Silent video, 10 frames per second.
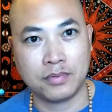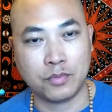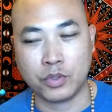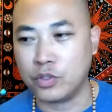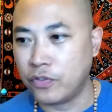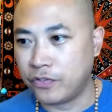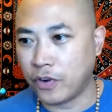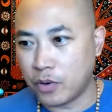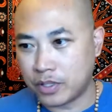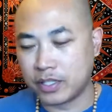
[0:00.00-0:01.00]
When you
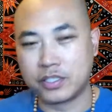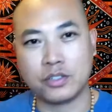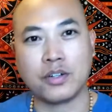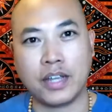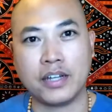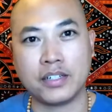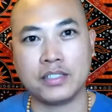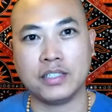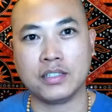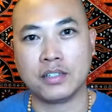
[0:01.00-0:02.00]
focus your
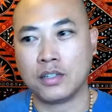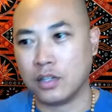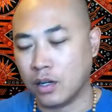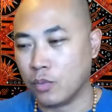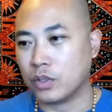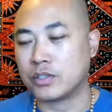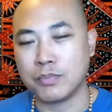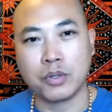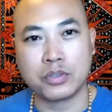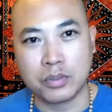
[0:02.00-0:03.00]
energy on what's
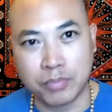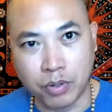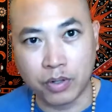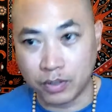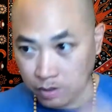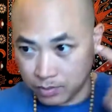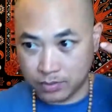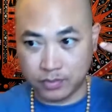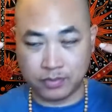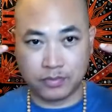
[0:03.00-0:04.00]
most important,
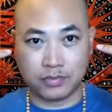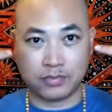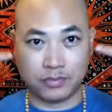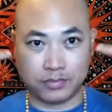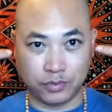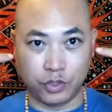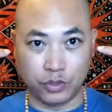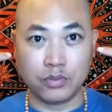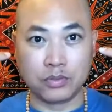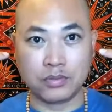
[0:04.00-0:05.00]

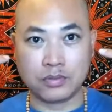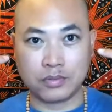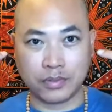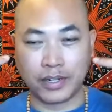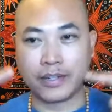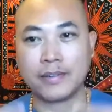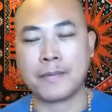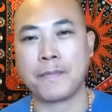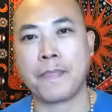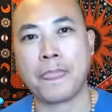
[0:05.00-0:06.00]
you, right?
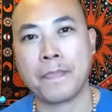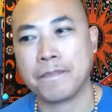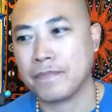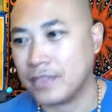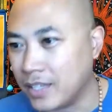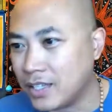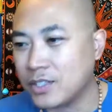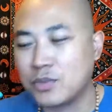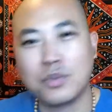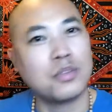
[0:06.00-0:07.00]

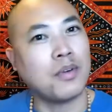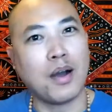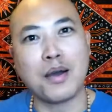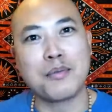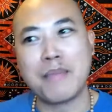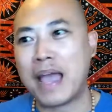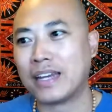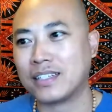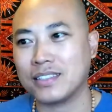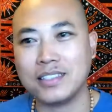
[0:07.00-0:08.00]
Things will
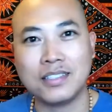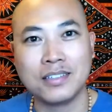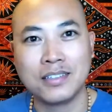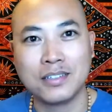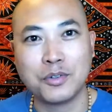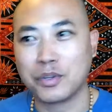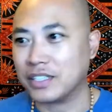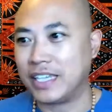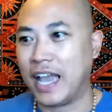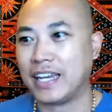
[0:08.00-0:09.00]
automatically,
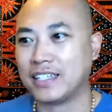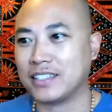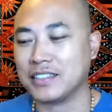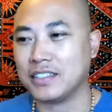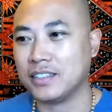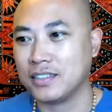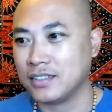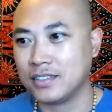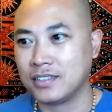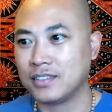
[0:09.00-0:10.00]
organically,
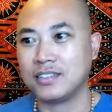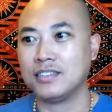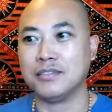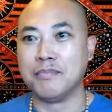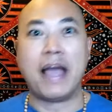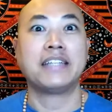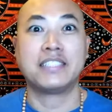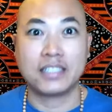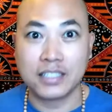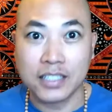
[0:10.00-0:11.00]

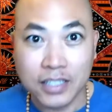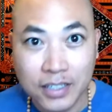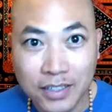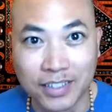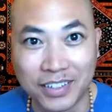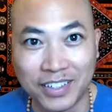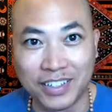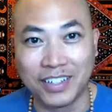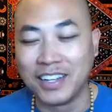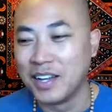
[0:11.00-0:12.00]
magically
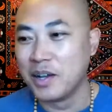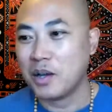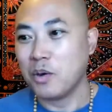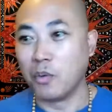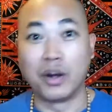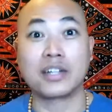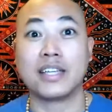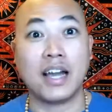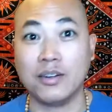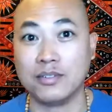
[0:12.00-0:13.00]
work
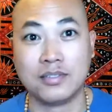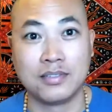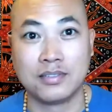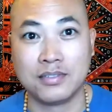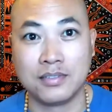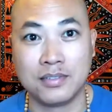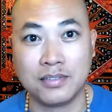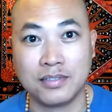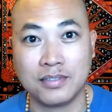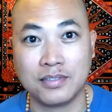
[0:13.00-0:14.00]
out,
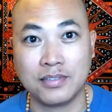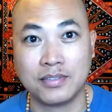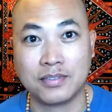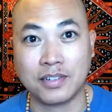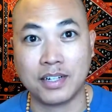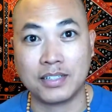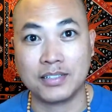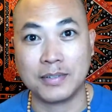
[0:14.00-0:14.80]
right?